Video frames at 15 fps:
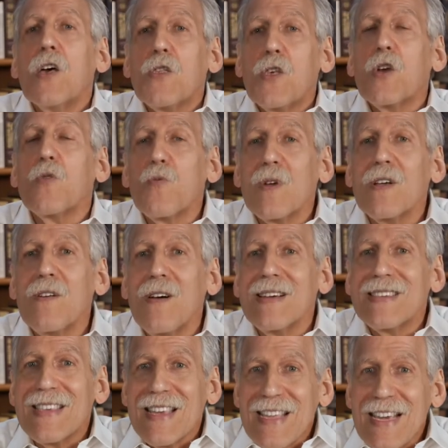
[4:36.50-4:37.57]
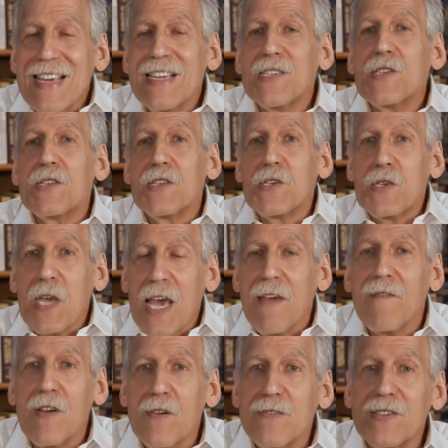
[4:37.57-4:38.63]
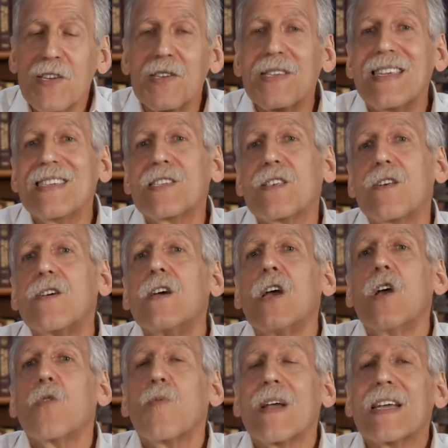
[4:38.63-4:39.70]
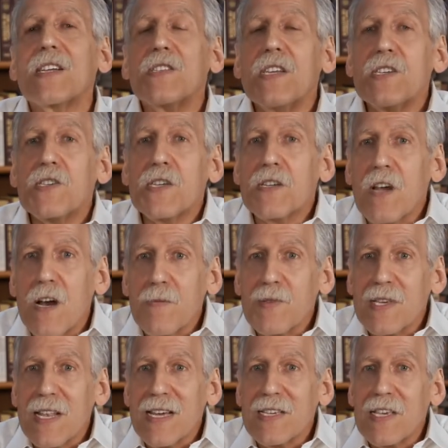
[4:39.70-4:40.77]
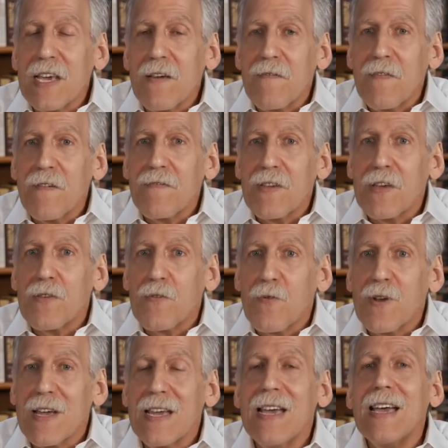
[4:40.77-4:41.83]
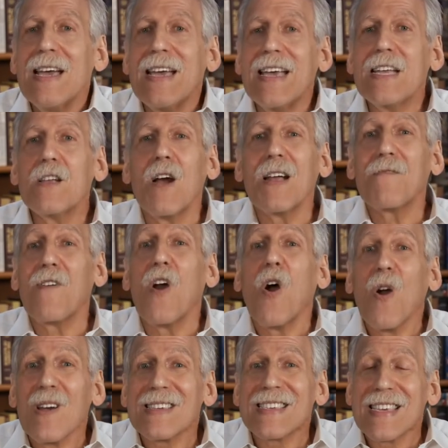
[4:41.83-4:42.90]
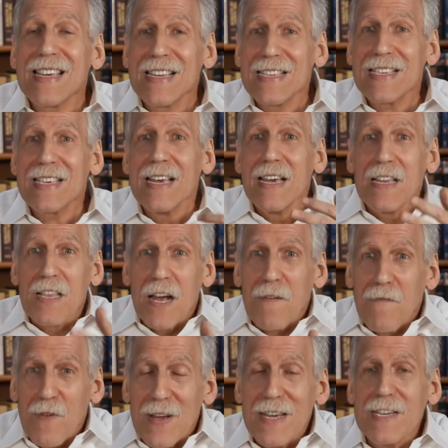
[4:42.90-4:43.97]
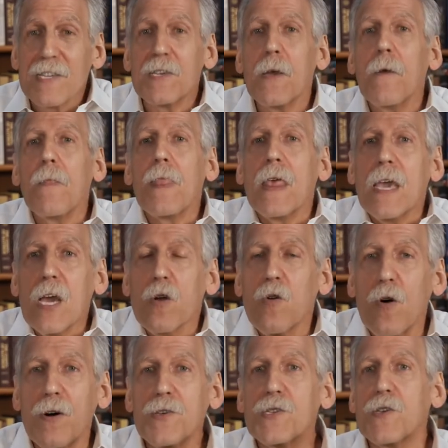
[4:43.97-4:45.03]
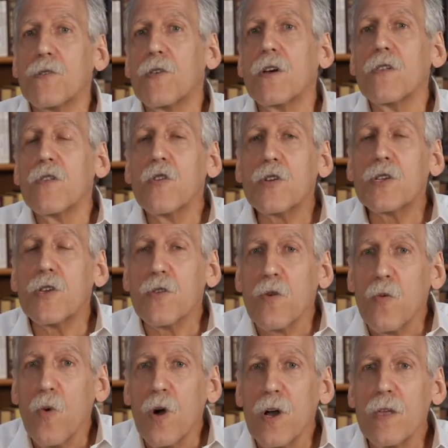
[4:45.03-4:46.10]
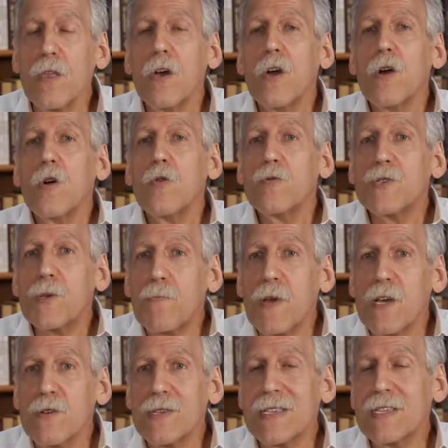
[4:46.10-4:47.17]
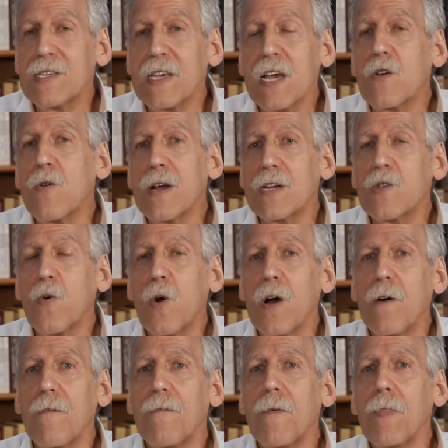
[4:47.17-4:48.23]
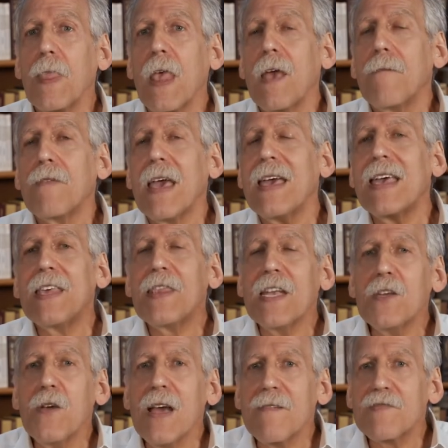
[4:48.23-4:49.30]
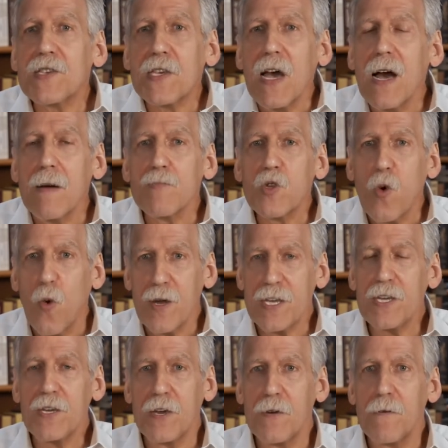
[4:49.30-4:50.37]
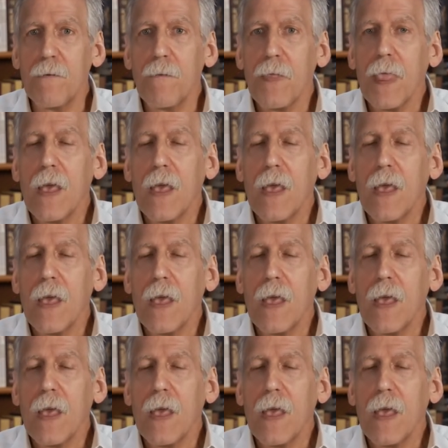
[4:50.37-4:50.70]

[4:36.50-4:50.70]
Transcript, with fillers: they'll realize that he's the Savior. And just as the recognition comes in Isaiah 53, he died for our sins, not for his. Here also they'll look to the one who was pierced in Zechariah 12. And then you have Psalm 22,